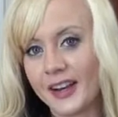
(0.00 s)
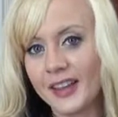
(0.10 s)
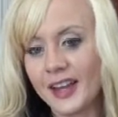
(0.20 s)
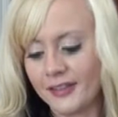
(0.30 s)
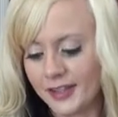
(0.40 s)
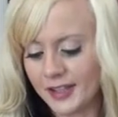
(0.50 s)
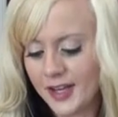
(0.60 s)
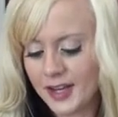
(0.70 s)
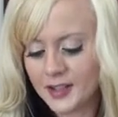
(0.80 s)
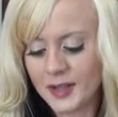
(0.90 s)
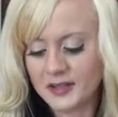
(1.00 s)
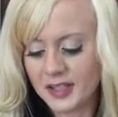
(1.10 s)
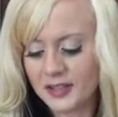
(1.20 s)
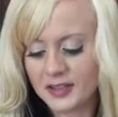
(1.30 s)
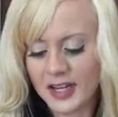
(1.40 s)
of the oven. So as
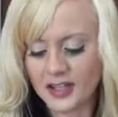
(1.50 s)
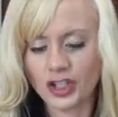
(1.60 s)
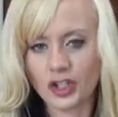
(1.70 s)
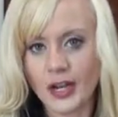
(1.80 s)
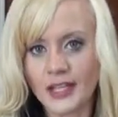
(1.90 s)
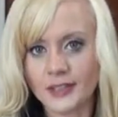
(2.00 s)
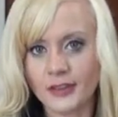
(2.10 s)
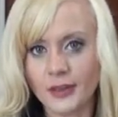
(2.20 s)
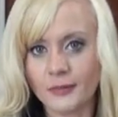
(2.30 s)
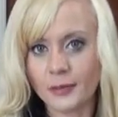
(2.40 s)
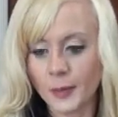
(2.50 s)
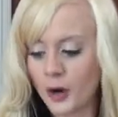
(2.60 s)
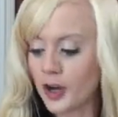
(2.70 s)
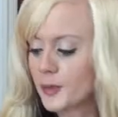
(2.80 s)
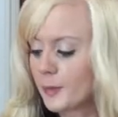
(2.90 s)
you can see, I just transferred them from the
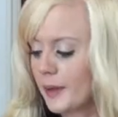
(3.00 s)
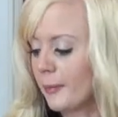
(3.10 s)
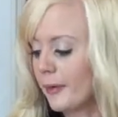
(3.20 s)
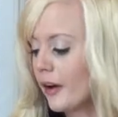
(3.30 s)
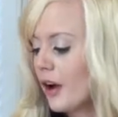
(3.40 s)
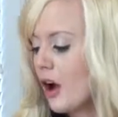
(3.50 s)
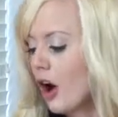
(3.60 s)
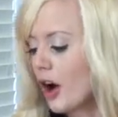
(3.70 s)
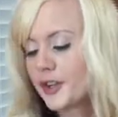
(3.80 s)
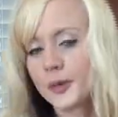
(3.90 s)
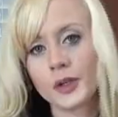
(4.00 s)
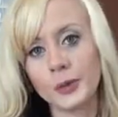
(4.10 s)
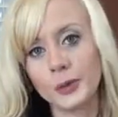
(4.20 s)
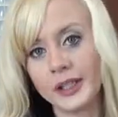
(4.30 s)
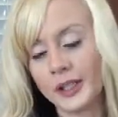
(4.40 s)
parchment paper onto a
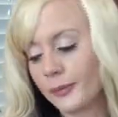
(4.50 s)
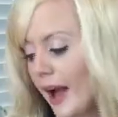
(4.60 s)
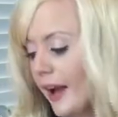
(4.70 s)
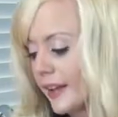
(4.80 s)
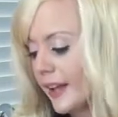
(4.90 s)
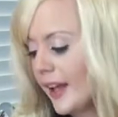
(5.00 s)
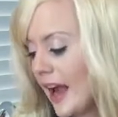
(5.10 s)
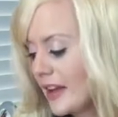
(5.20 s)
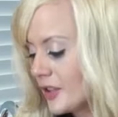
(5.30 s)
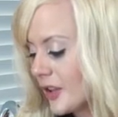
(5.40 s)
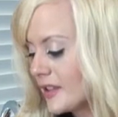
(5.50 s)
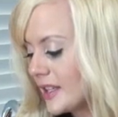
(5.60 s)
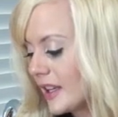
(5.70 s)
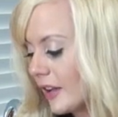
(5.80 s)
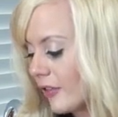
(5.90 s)
cooling rack. As you can
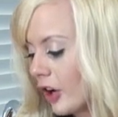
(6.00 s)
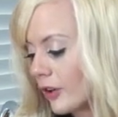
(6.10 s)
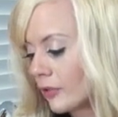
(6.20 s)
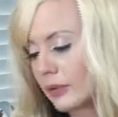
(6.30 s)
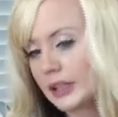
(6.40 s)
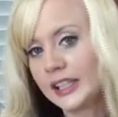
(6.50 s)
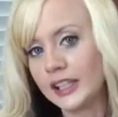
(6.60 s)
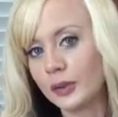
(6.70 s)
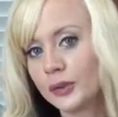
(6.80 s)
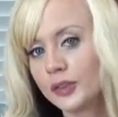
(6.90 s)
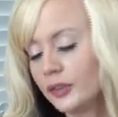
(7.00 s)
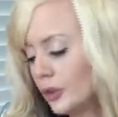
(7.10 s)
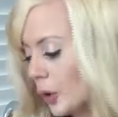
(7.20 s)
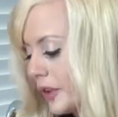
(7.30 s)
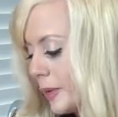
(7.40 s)
see, they've gotten really
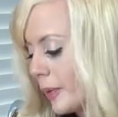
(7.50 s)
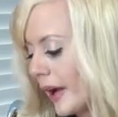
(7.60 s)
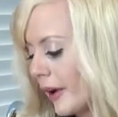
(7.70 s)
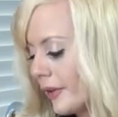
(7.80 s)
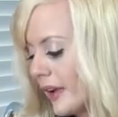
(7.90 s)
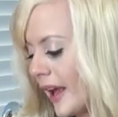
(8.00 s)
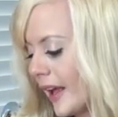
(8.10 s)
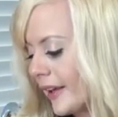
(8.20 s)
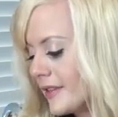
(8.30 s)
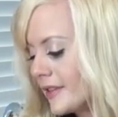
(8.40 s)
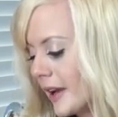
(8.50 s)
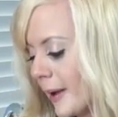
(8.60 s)
golden brown and